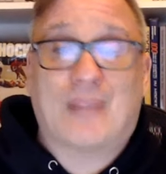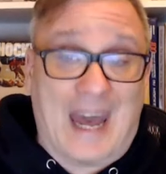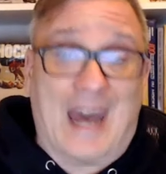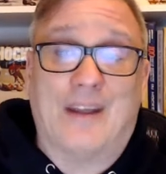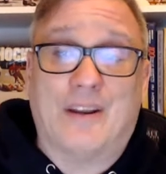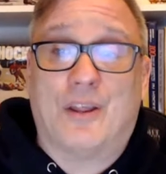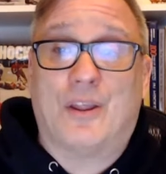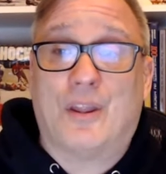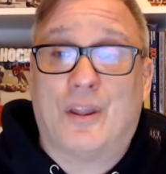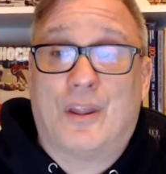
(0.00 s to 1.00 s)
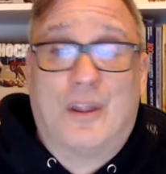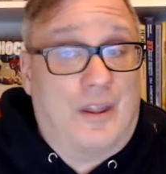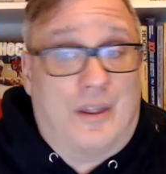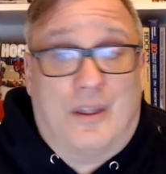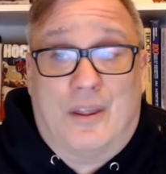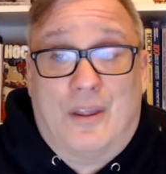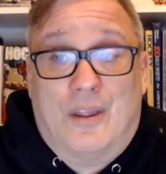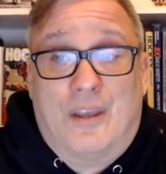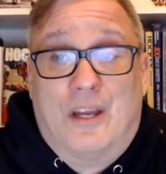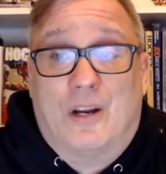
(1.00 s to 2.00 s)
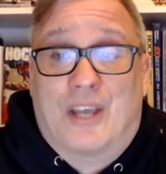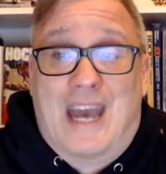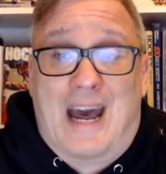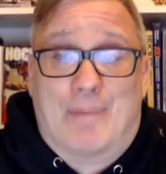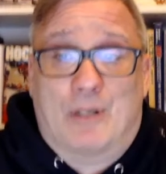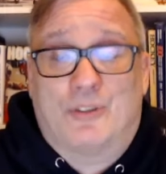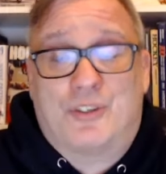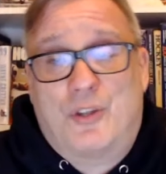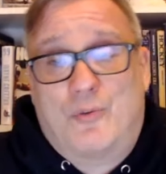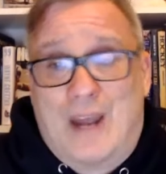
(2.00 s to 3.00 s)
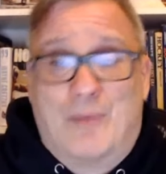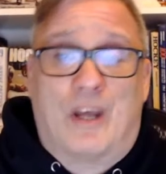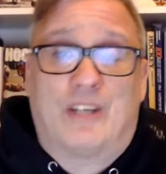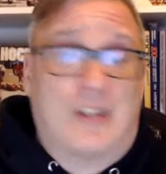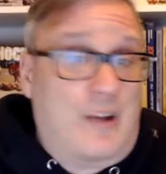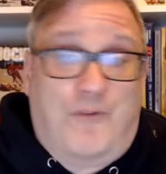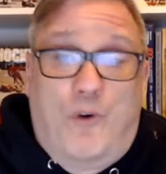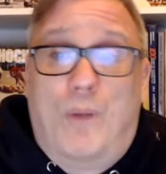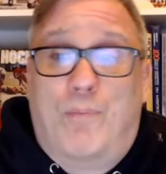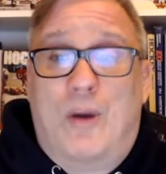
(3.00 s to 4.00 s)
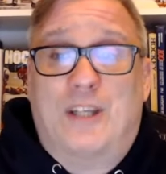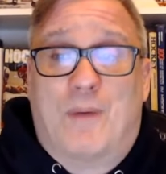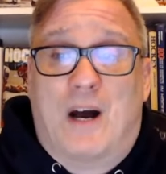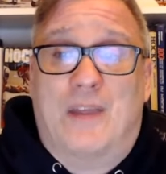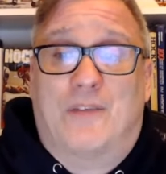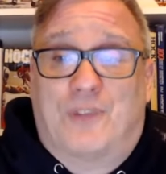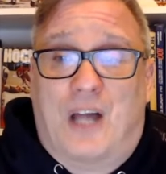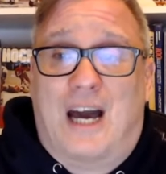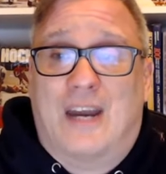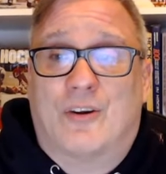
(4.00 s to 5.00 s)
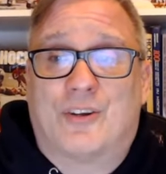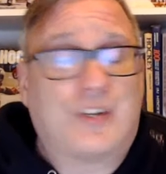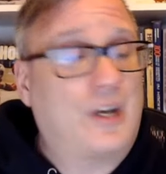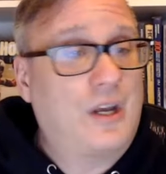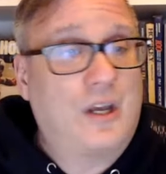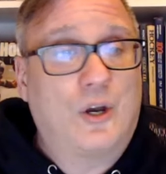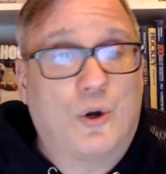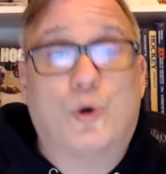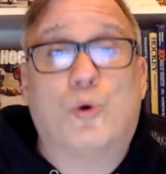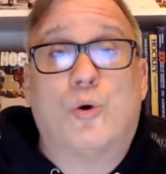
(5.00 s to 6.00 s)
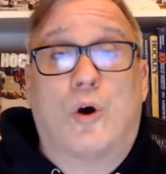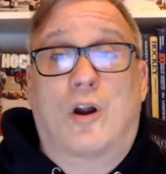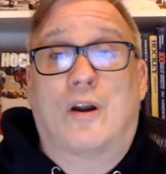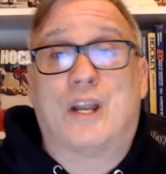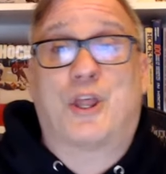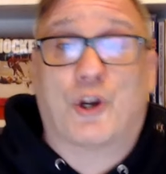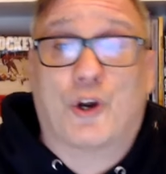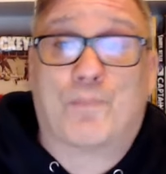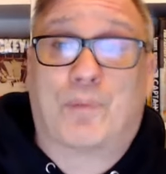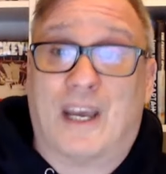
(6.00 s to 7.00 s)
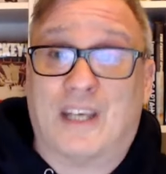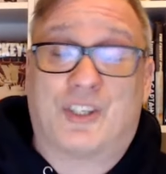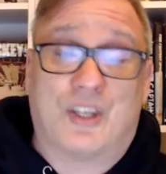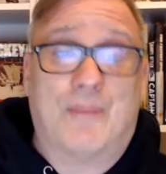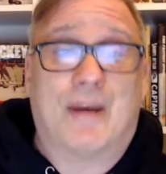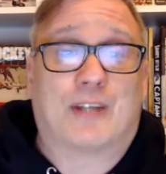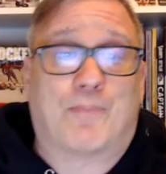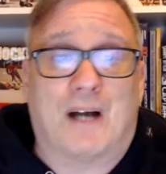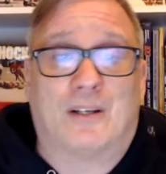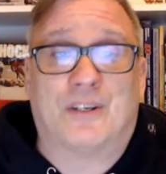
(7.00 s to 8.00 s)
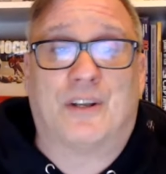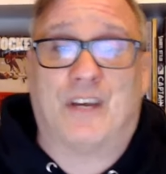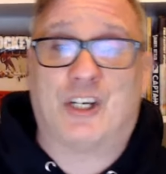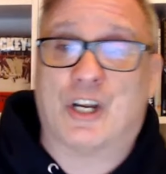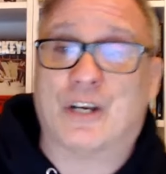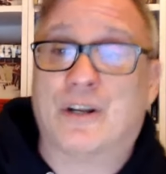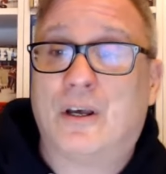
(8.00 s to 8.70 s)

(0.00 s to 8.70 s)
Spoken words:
And, you know, the Capitals and the Red Wings, and they're 4 points behind the Flyers, who are in third place in the Metropolitan Division.